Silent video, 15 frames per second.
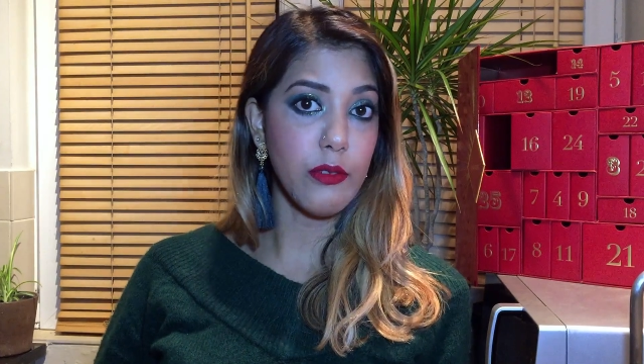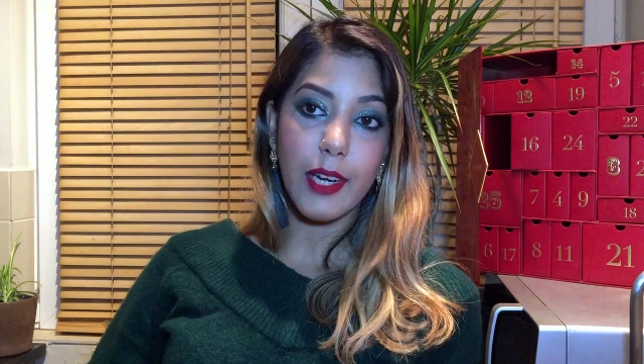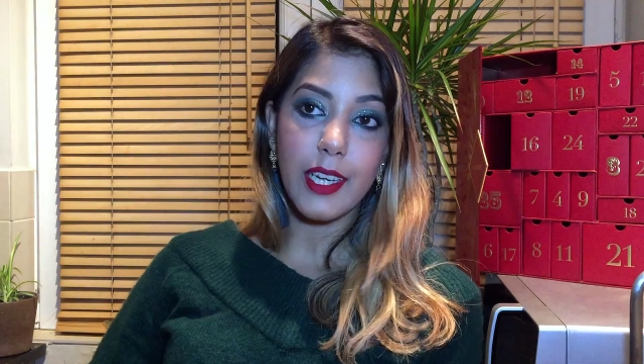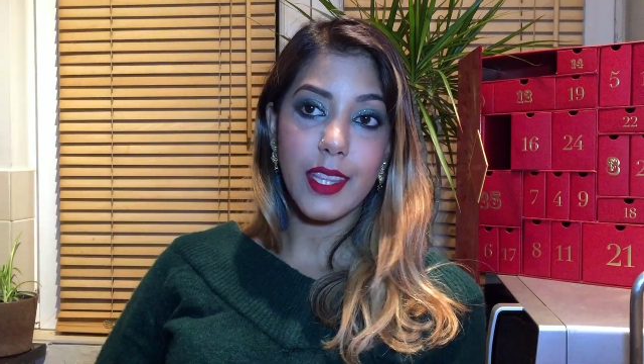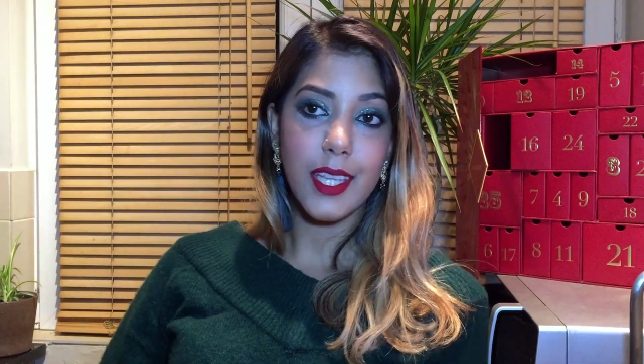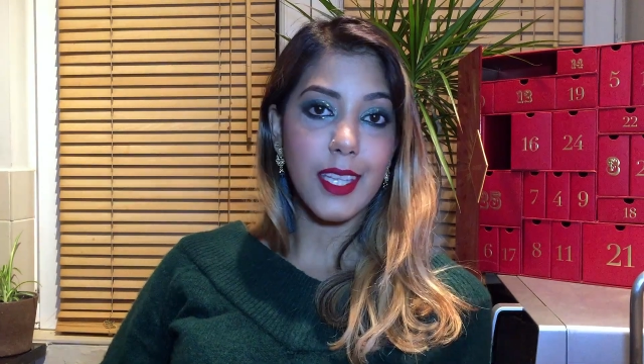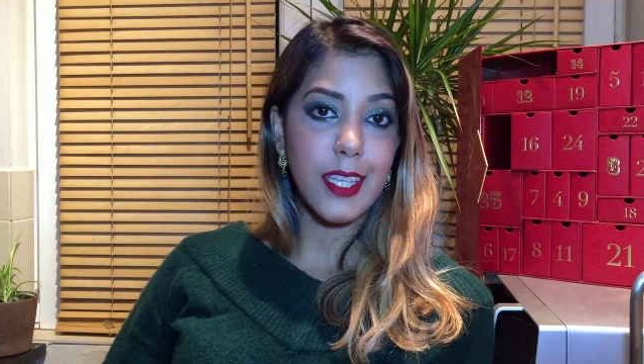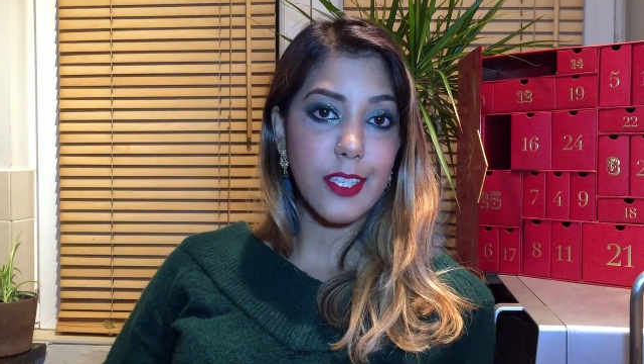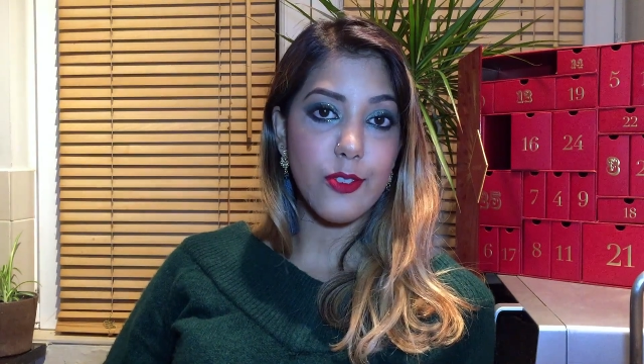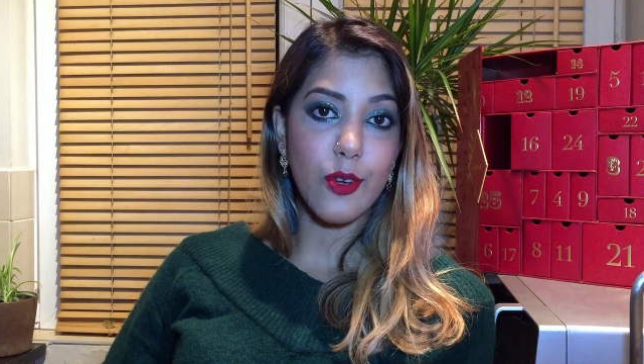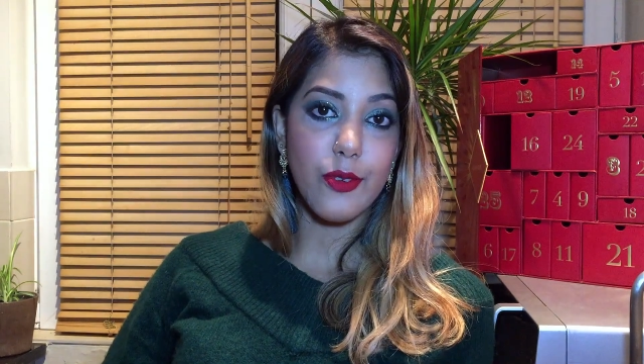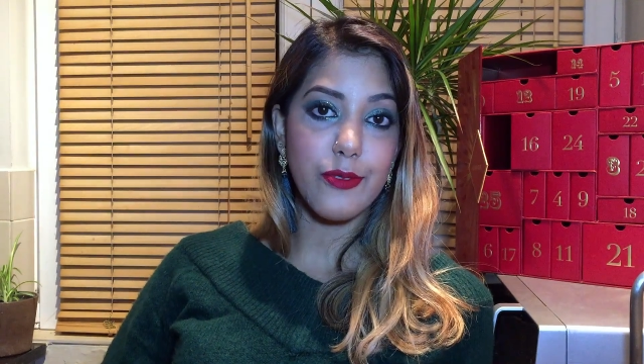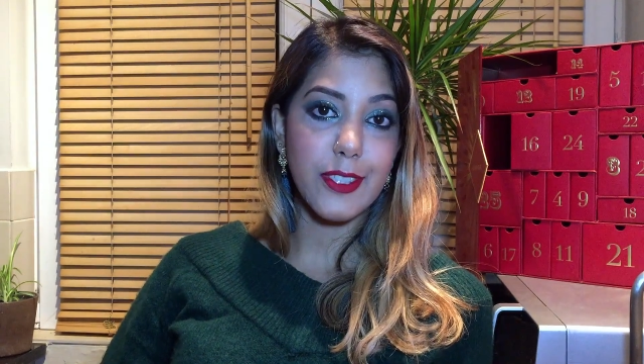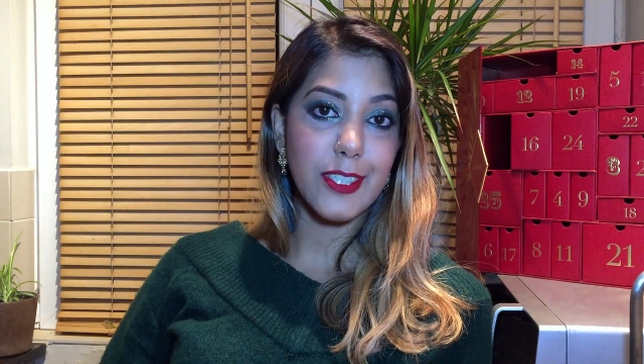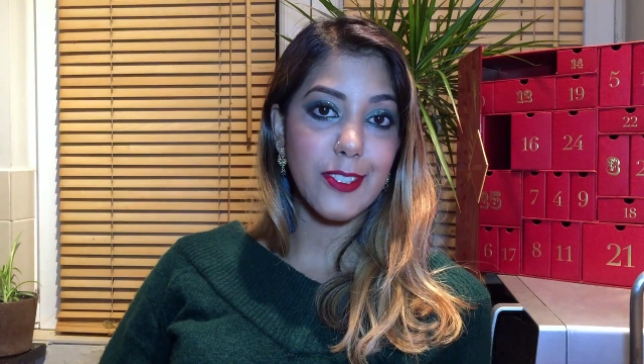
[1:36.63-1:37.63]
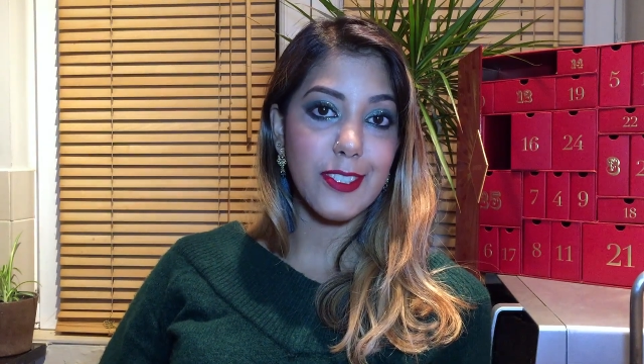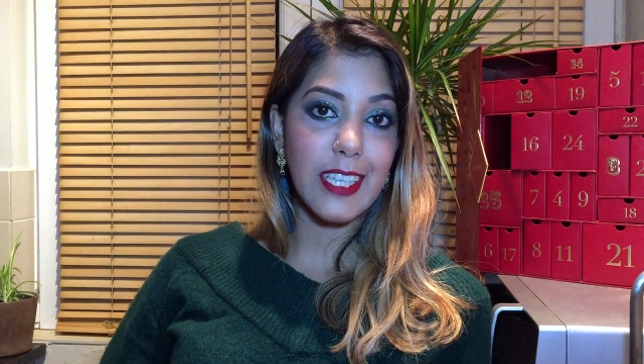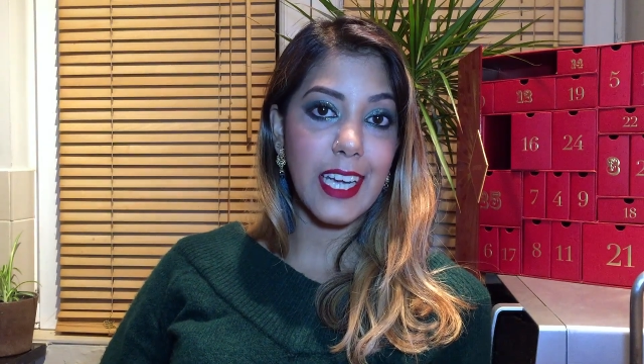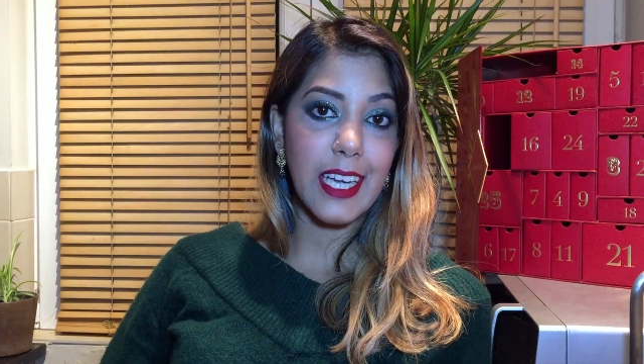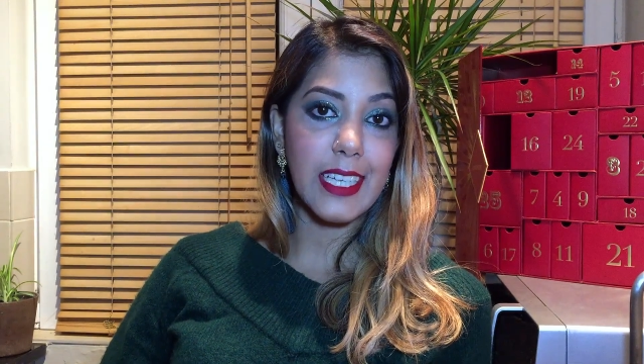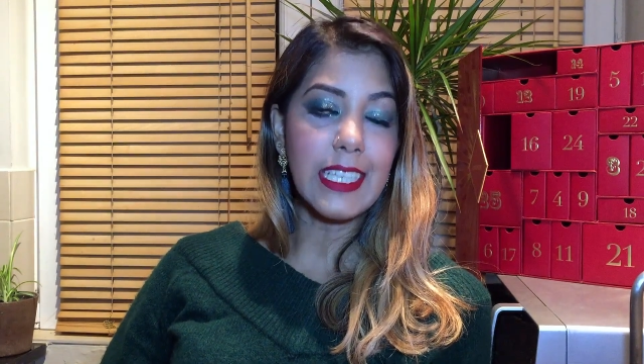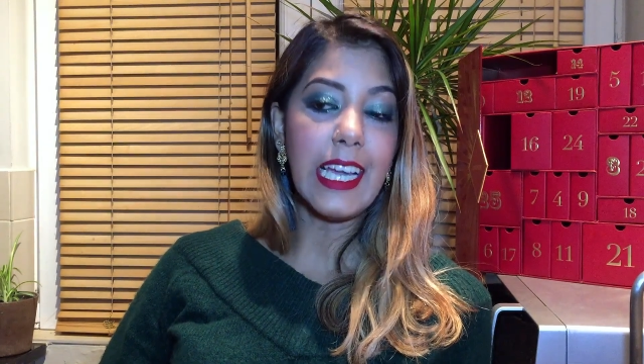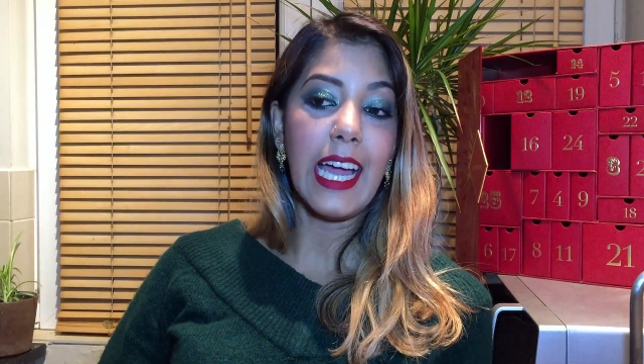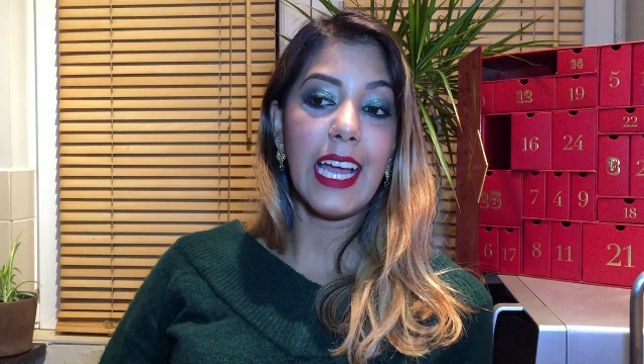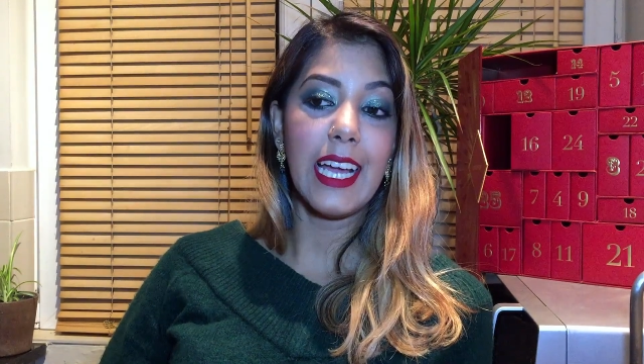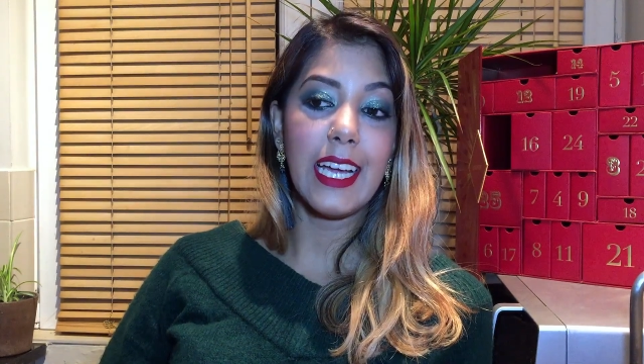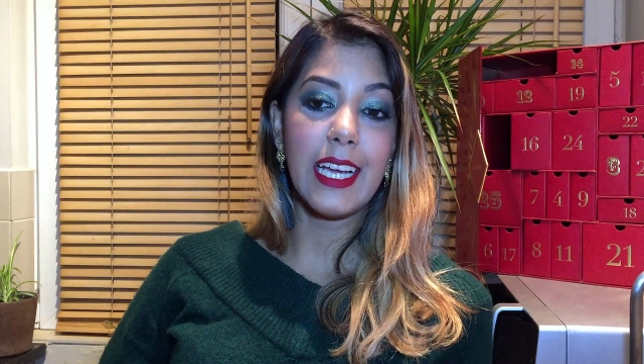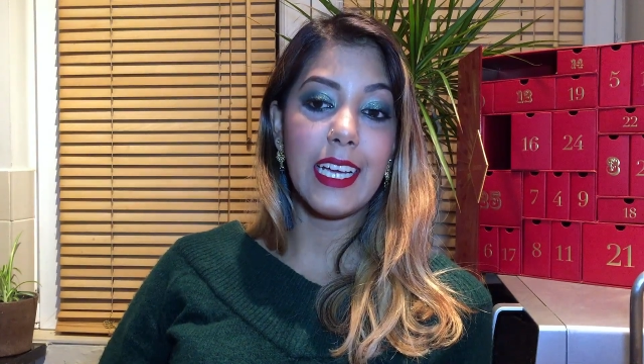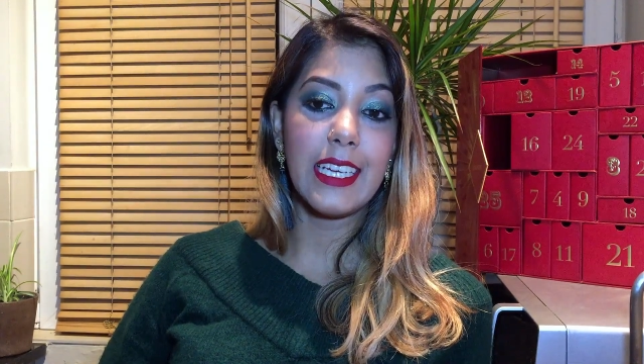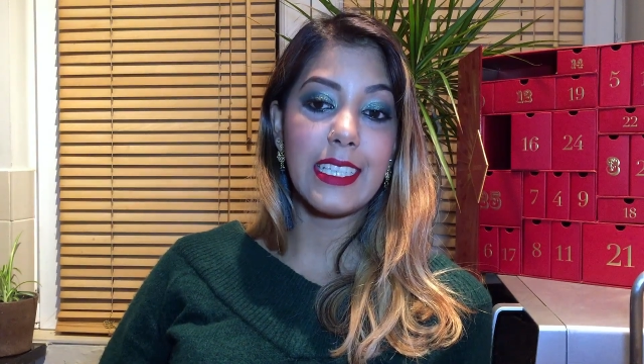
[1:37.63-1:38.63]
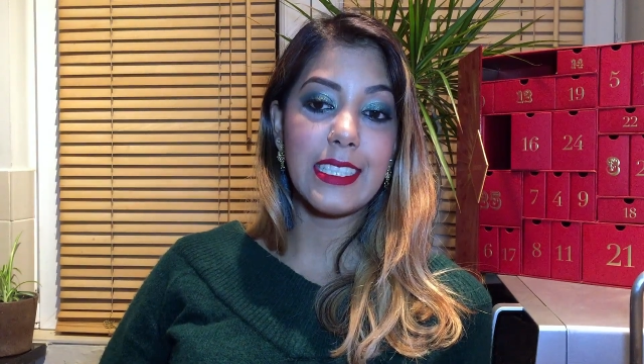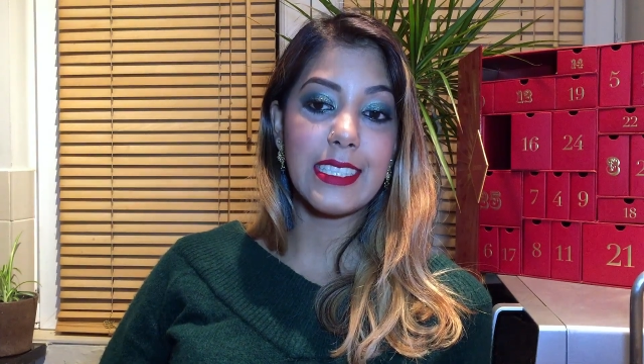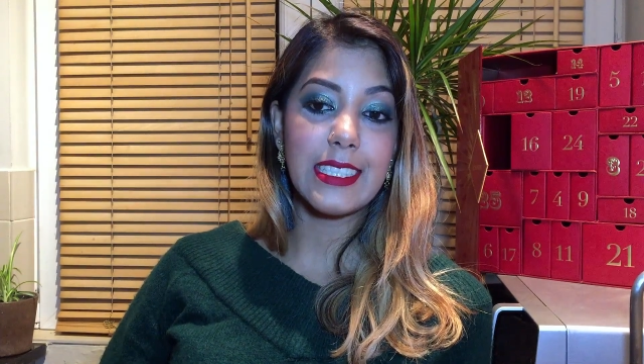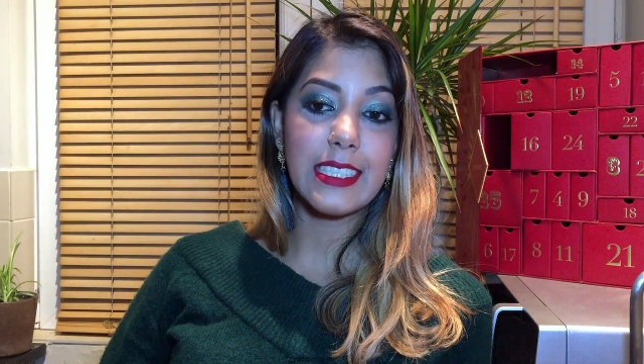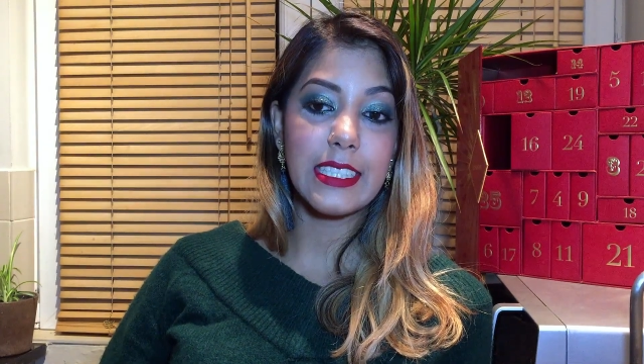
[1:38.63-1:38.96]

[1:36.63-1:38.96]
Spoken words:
I think that's all for today, and